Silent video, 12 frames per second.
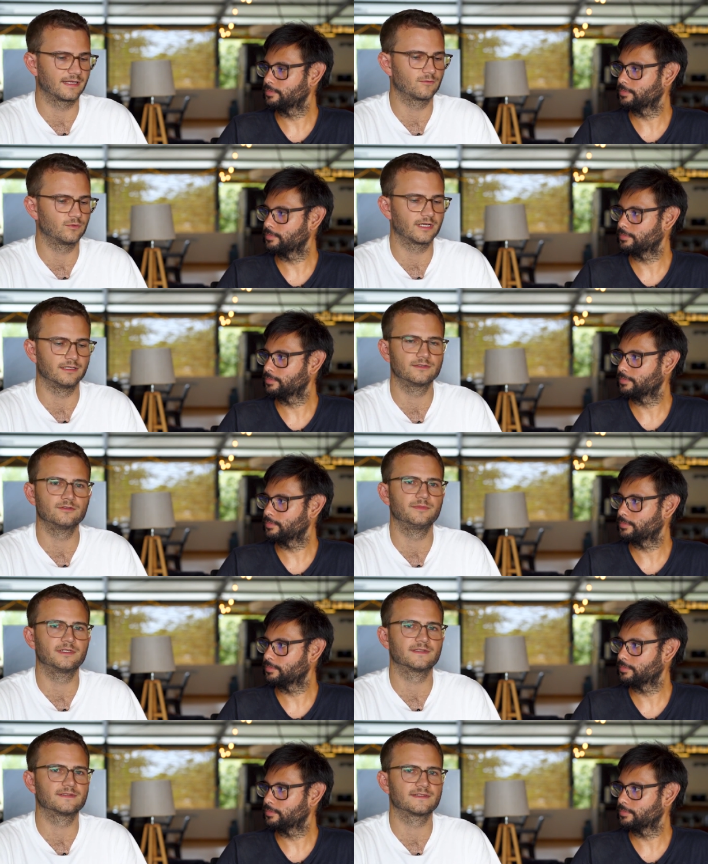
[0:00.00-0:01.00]
Speaker 1: that we can do
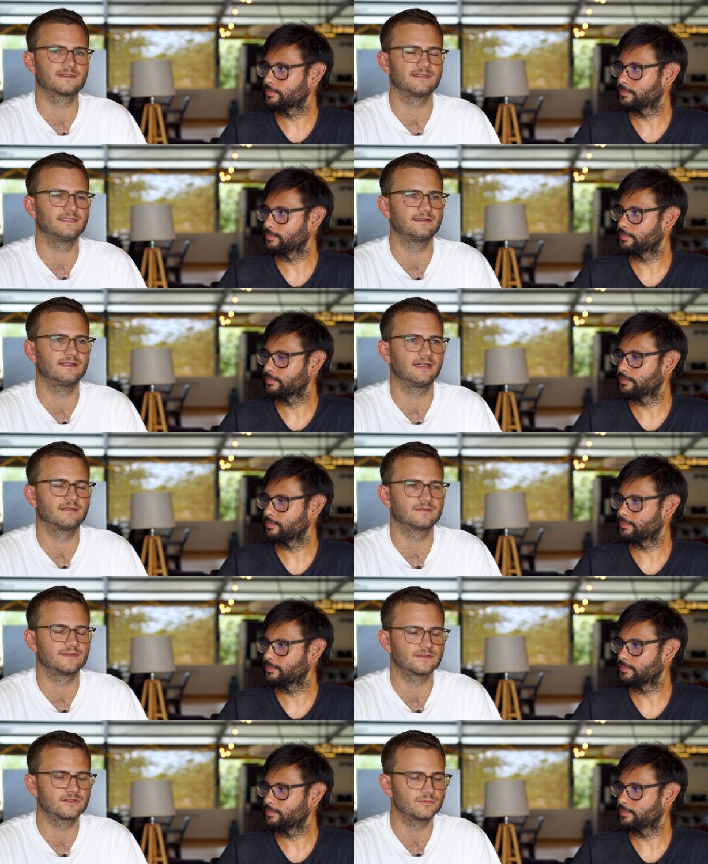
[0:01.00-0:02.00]
because it's a,
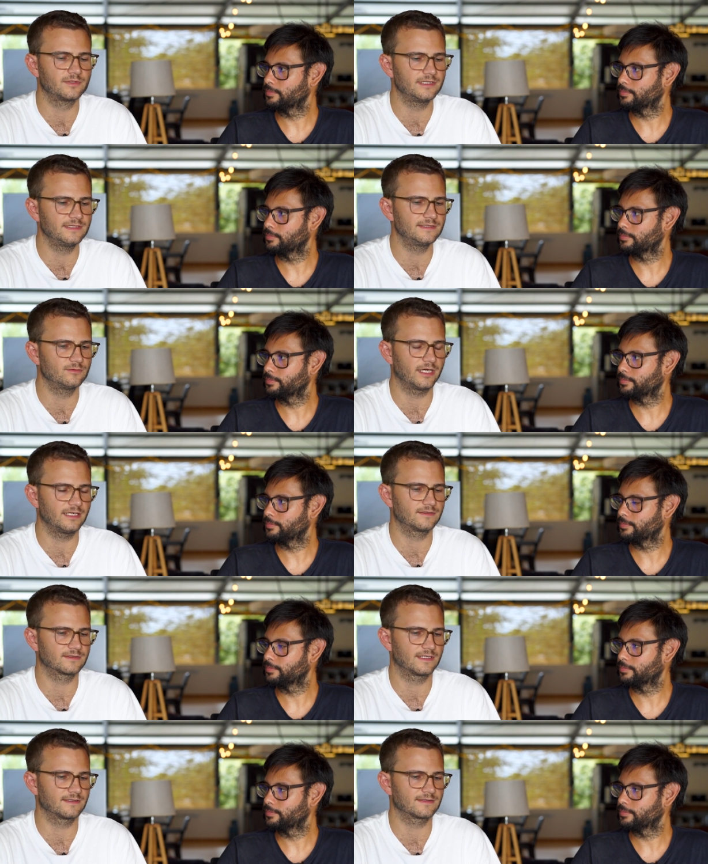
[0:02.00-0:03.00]
a super easy way
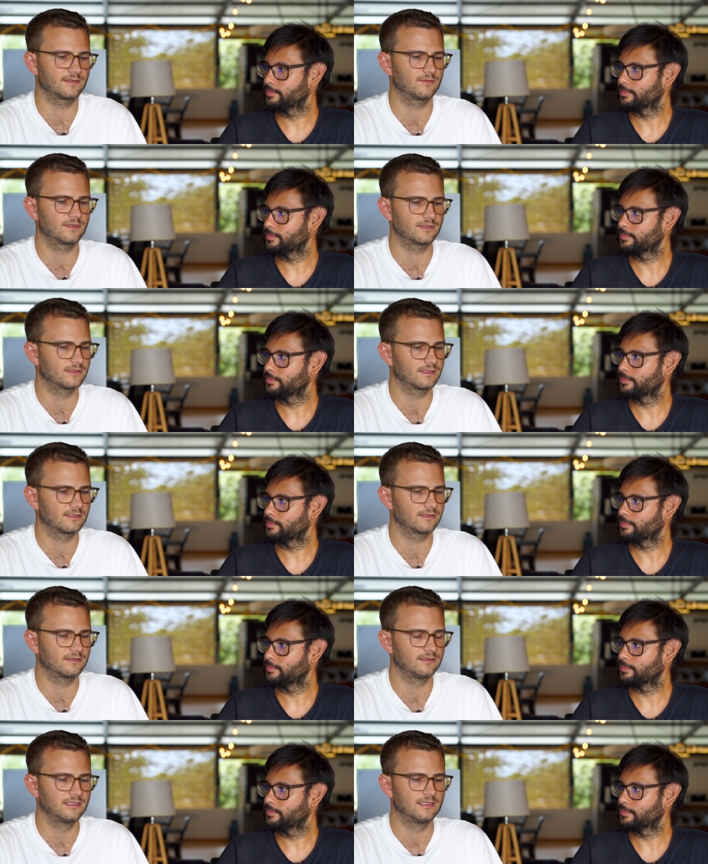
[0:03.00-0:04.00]
to send someone
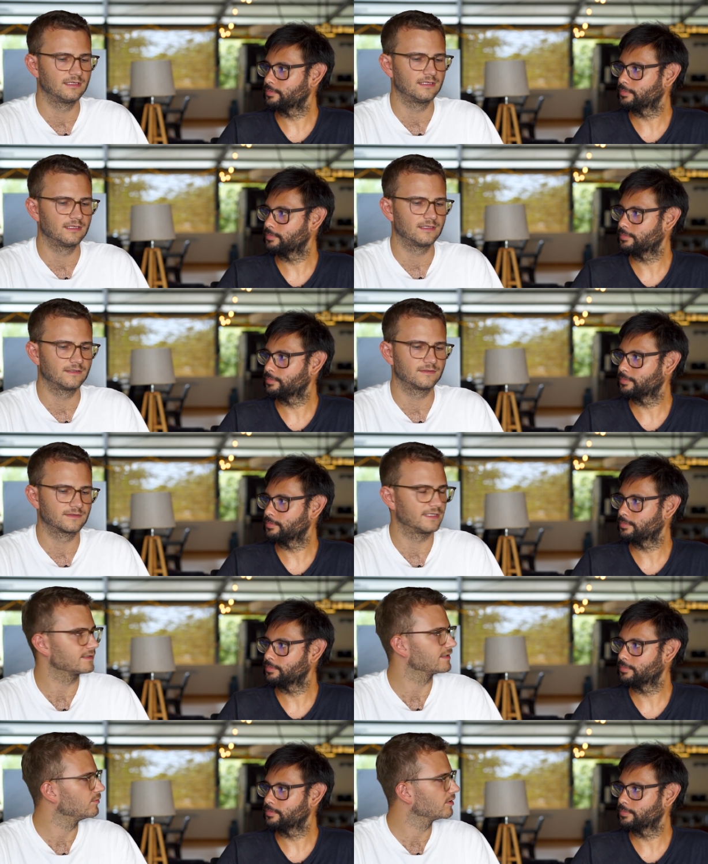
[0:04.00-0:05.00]
uh, to
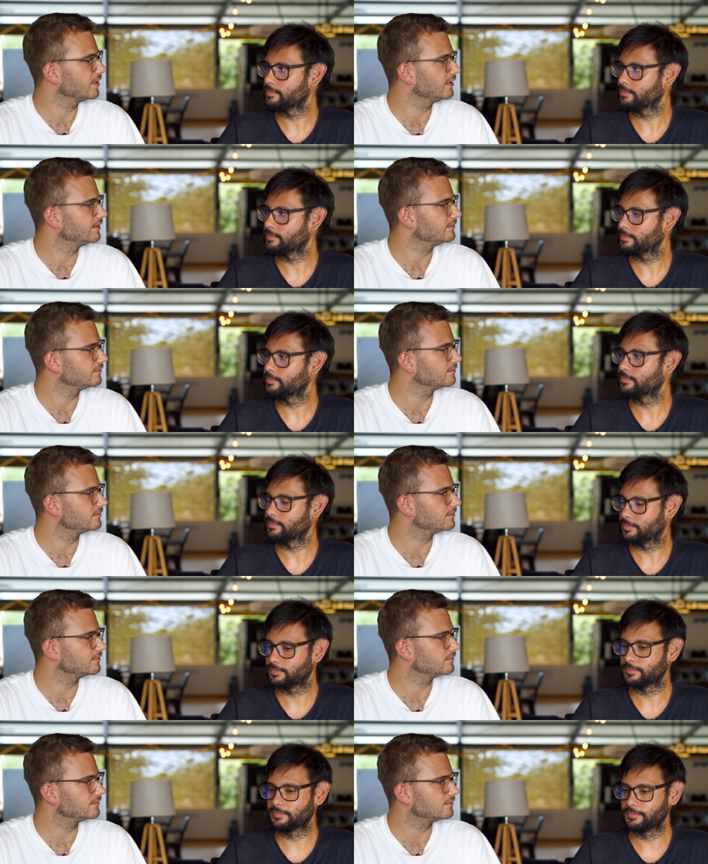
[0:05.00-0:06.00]
send someone money.
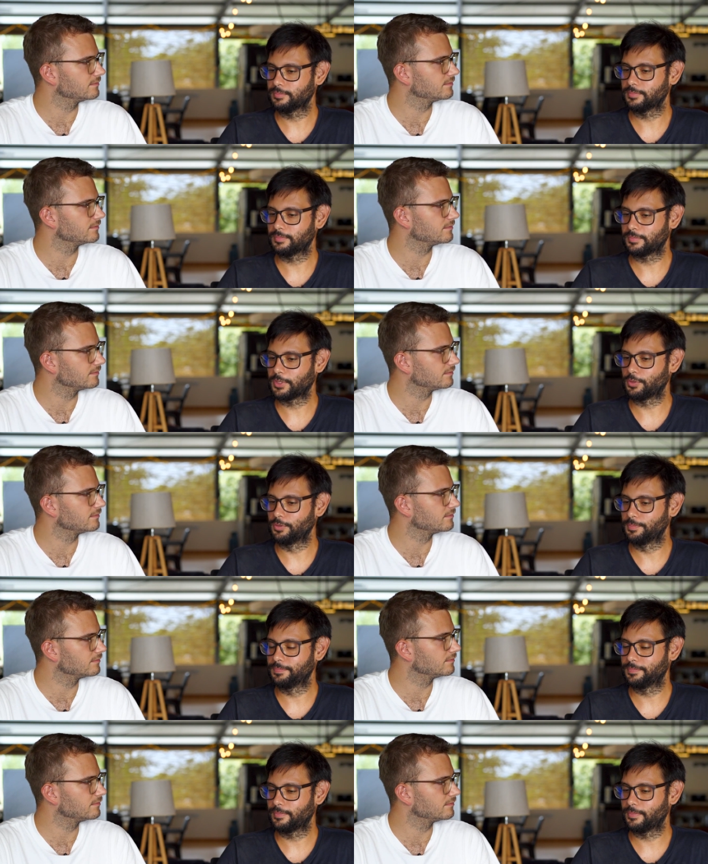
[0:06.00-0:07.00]
Speaker 2: Mm -hmm. Cool,
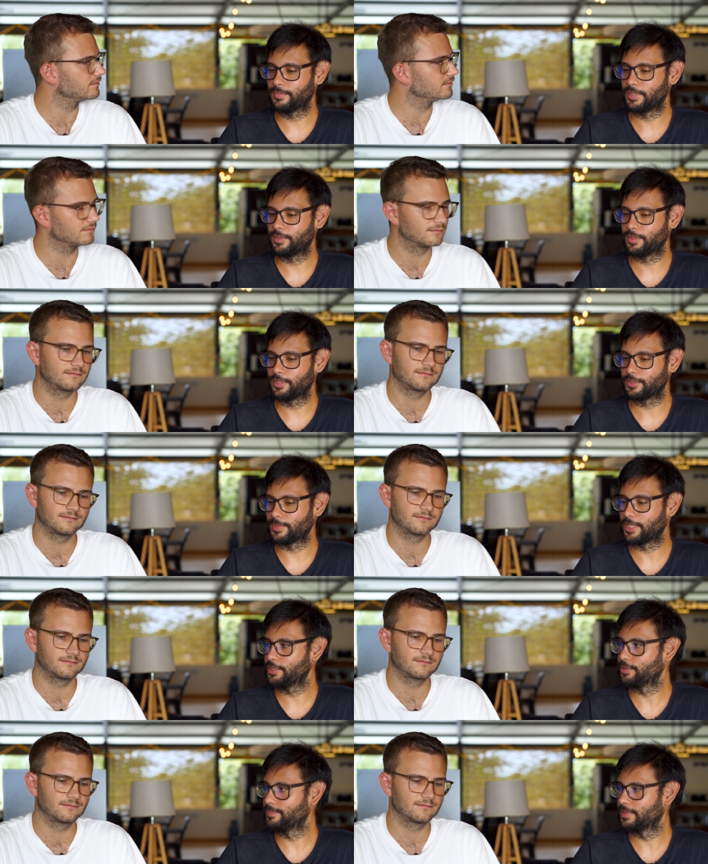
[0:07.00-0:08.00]
very good
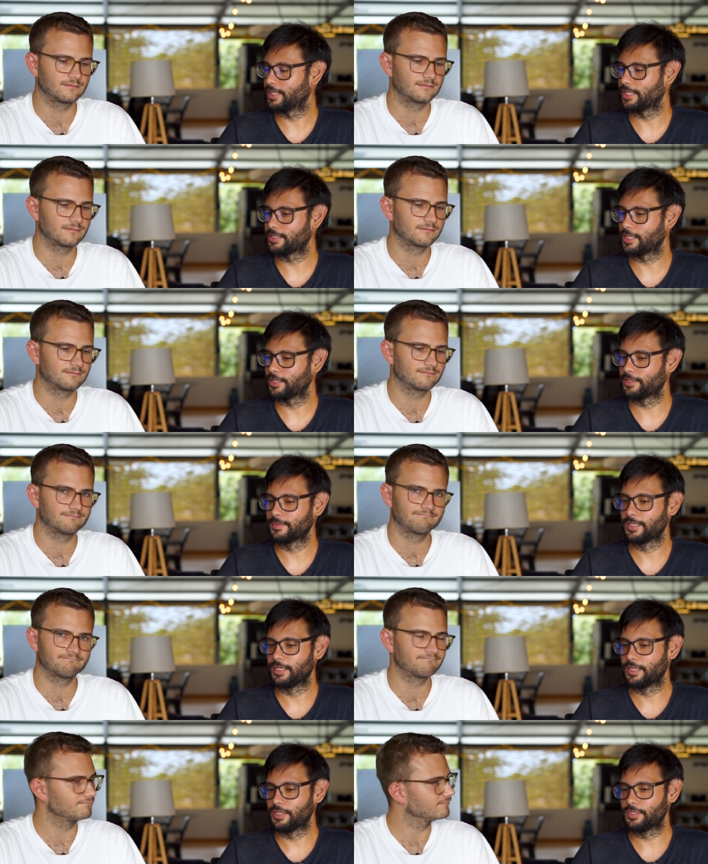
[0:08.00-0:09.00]
explanation. Thanks a lot.
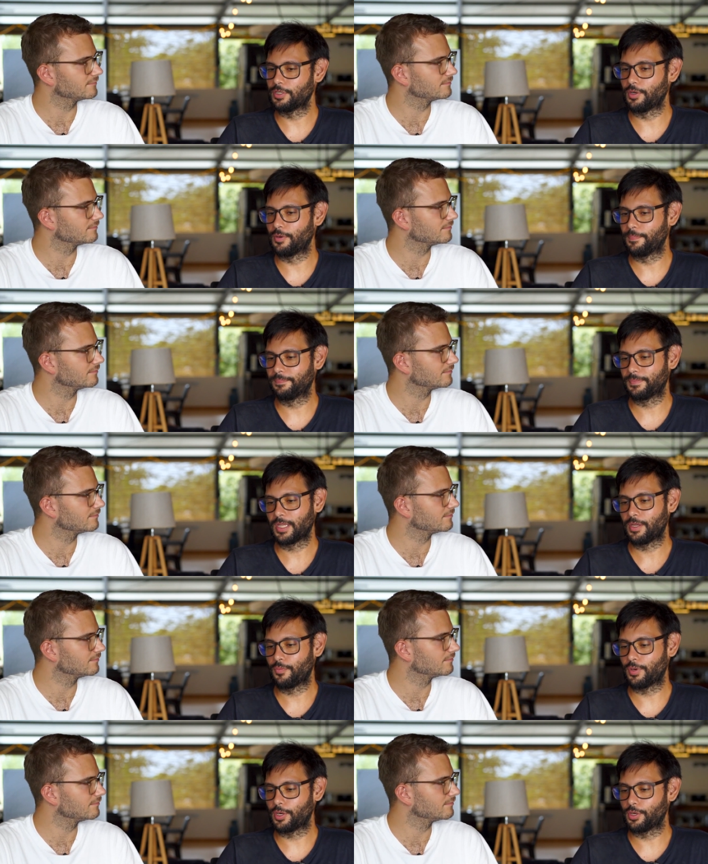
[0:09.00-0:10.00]
So um,
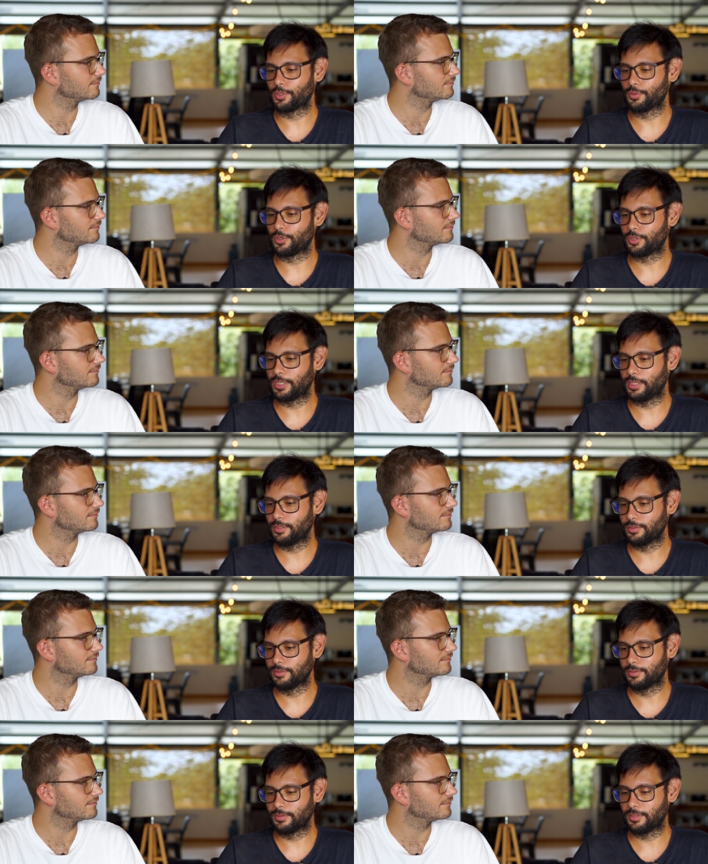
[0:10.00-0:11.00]
we're going to
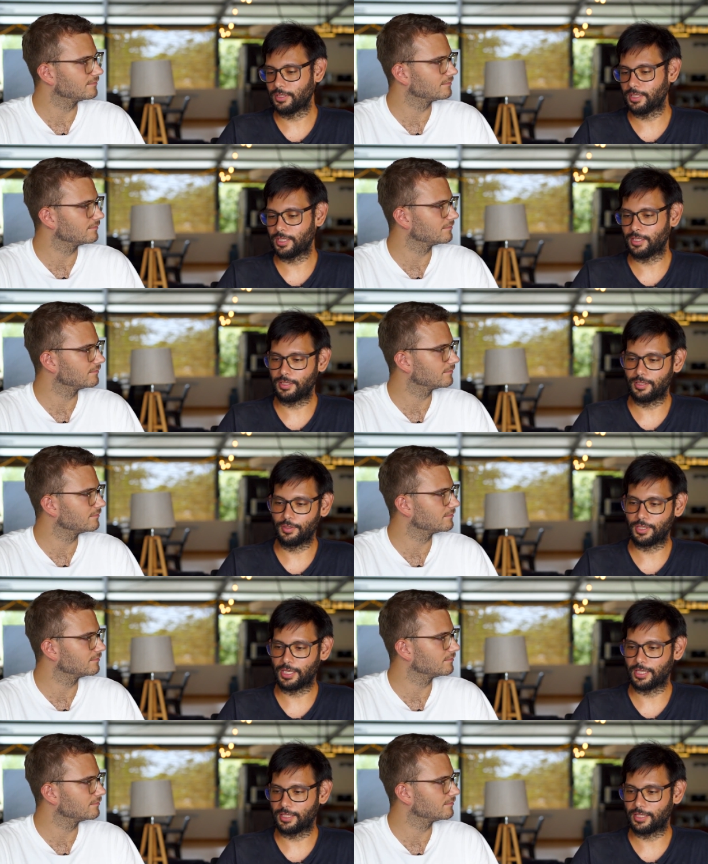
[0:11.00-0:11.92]
continue uh, looking